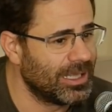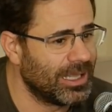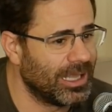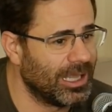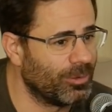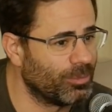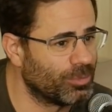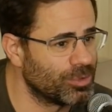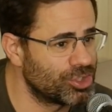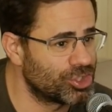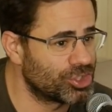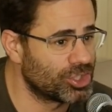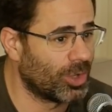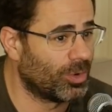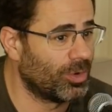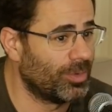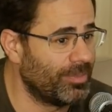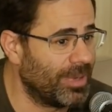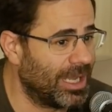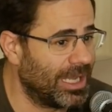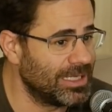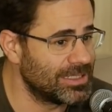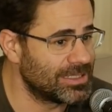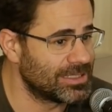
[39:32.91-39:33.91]
It was so
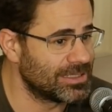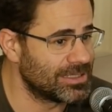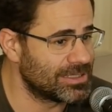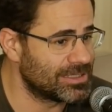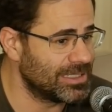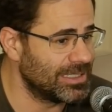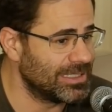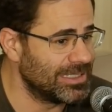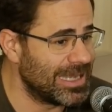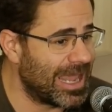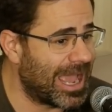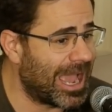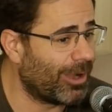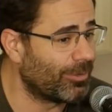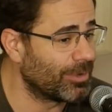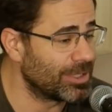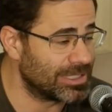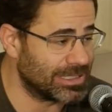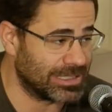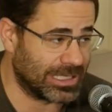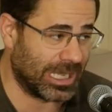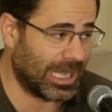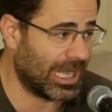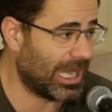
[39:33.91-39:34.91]
amazing to see. Now
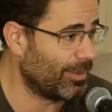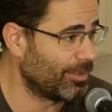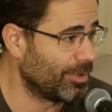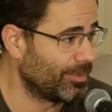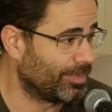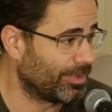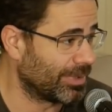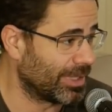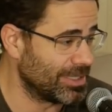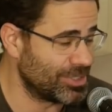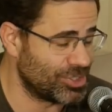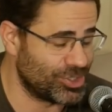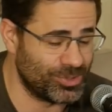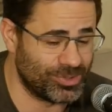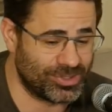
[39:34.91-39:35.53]
it's commonplace.